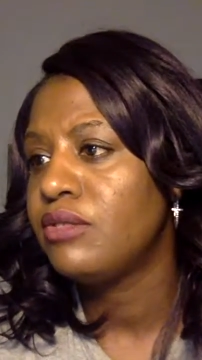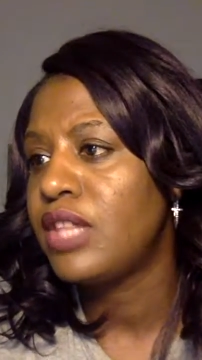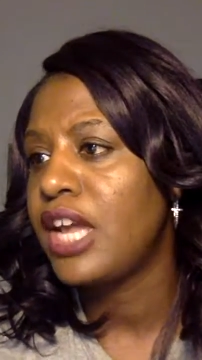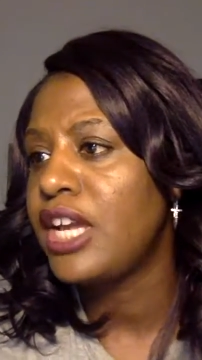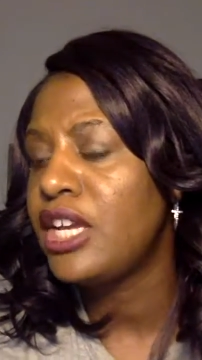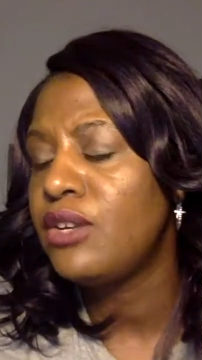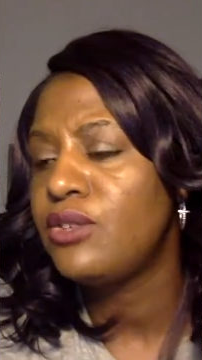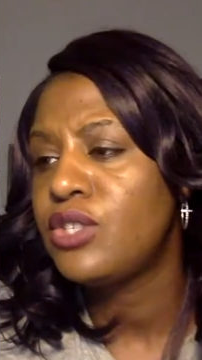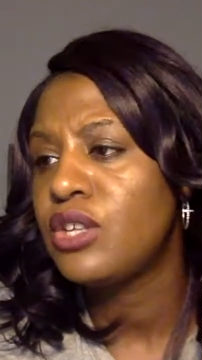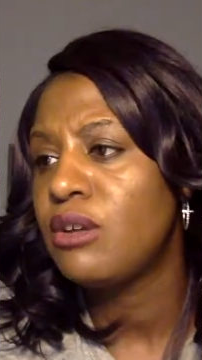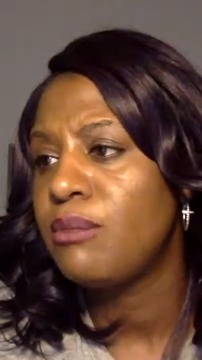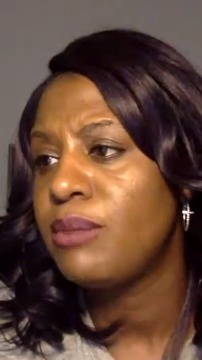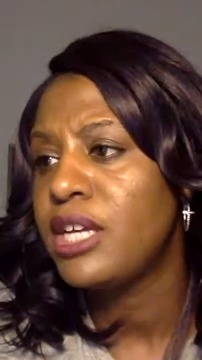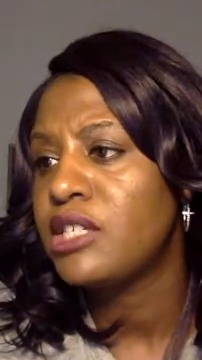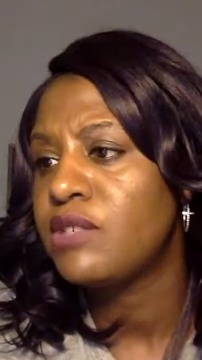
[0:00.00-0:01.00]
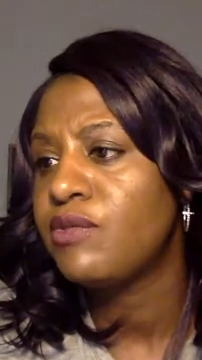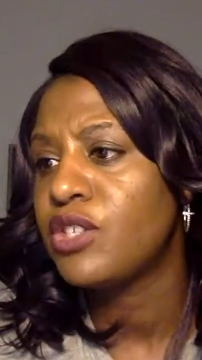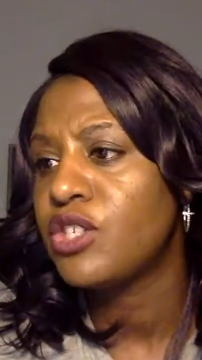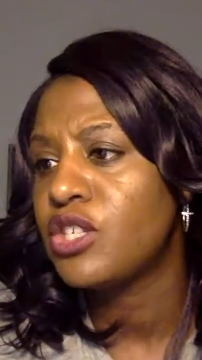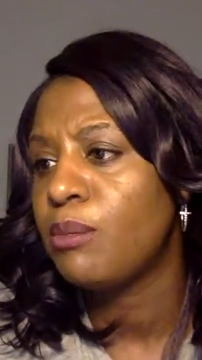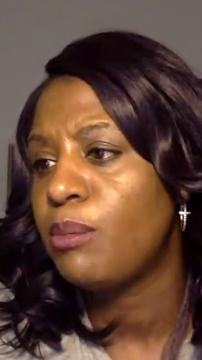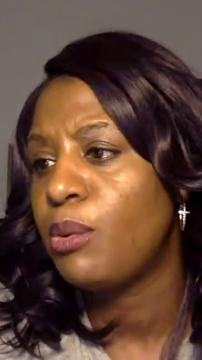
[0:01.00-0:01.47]
Thank you so much
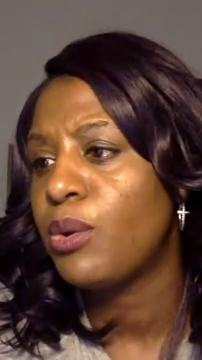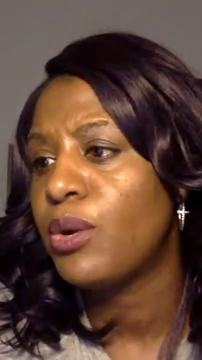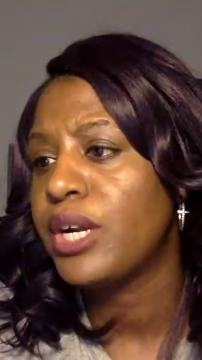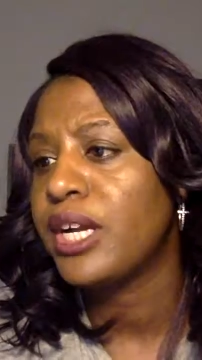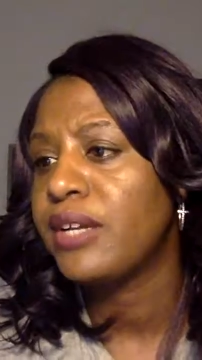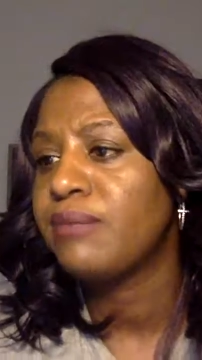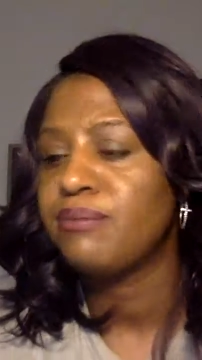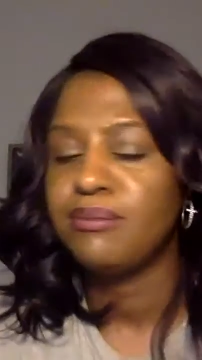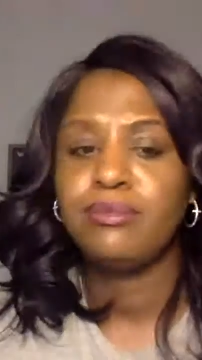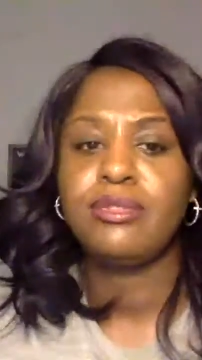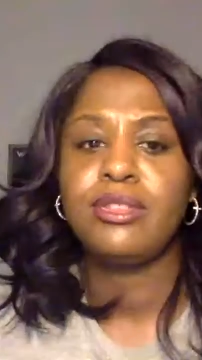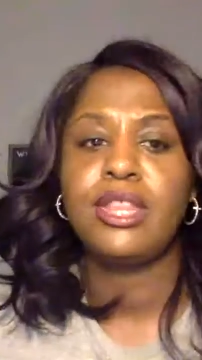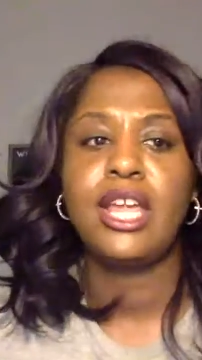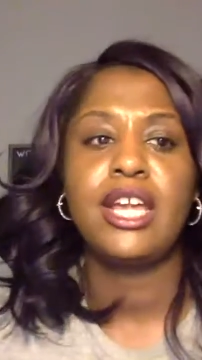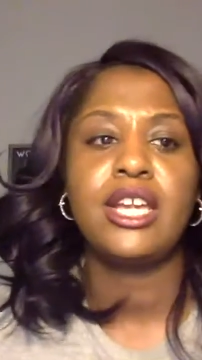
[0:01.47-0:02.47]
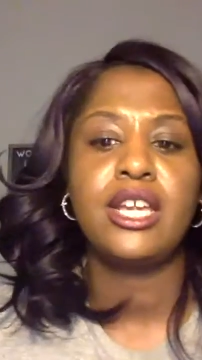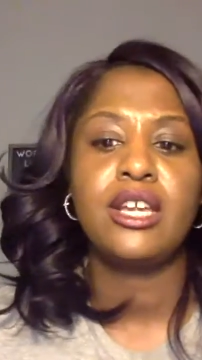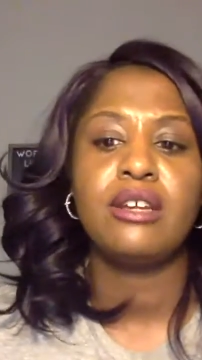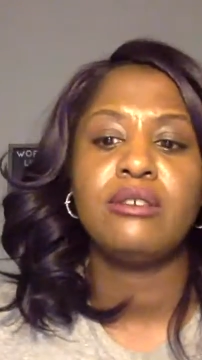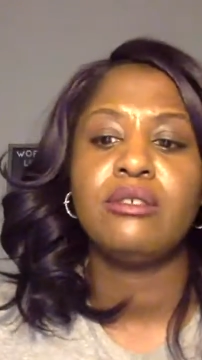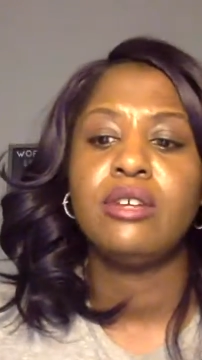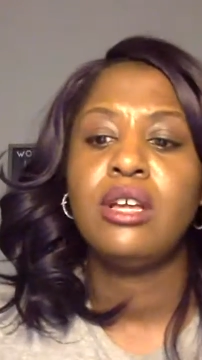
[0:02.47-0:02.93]
for supporting. Thank
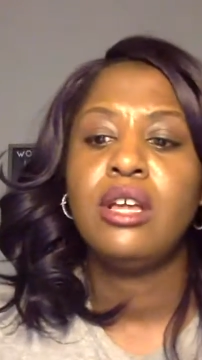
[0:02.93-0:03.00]
you.